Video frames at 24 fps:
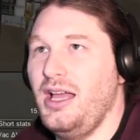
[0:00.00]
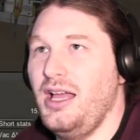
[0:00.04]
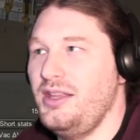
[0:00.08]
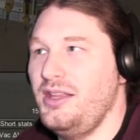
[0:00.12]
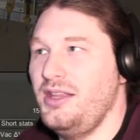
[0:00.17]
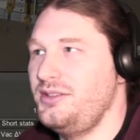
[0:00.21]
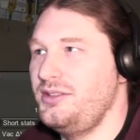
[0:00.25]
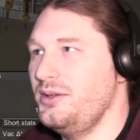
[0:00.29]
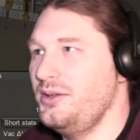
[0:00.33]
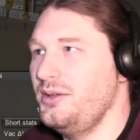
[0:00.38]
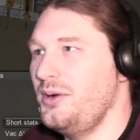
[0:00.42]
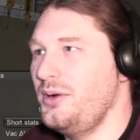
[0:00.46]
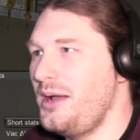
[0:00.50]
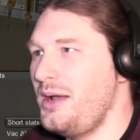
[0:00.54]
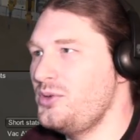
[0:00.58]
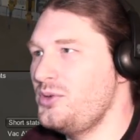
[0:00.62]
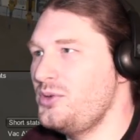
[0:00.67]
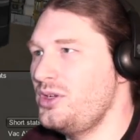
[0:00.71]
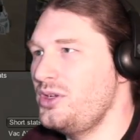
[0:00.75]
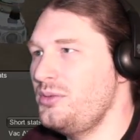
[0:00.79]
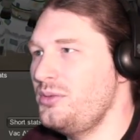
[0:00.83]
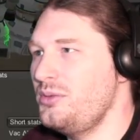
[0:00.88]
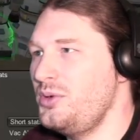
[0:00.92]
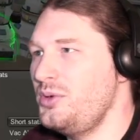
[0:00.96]
So I'm
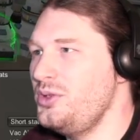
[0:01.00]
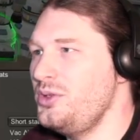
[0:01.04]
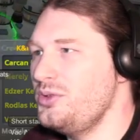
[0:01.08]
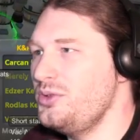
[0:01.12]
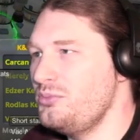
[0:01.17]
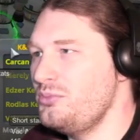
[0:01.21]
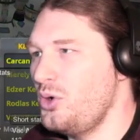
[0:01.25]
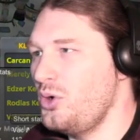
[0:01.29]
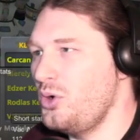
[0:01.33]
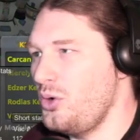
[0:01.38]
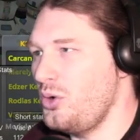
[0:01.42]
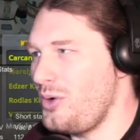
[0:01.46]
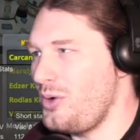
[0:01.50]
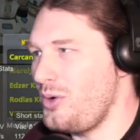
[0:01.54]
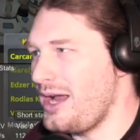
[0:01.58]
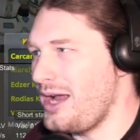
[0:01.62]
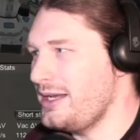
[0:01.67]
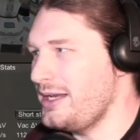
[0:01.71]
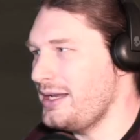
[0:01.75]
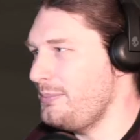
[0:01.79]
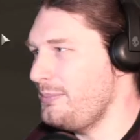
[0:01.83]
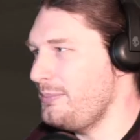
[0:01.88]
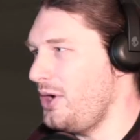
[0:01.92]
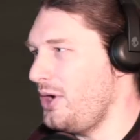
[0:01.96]
going to produce more
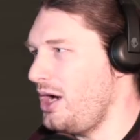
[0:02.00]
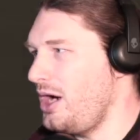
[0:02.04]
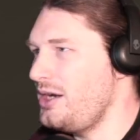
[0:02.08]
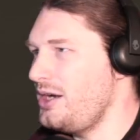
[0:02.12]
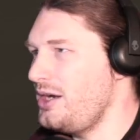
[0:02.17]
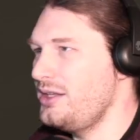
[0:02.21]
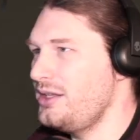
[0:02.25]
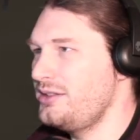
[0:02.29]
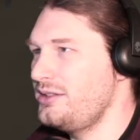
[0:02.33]
rocket parts.